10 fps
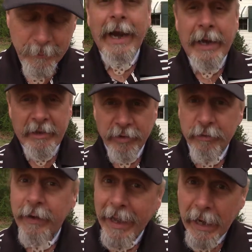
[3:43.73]
As
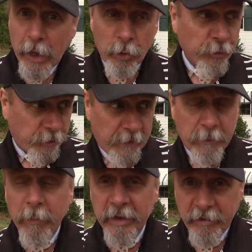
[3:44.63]
of now,
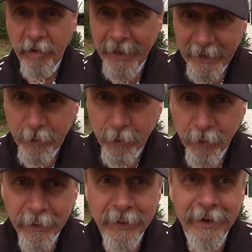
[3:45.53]
seven months later,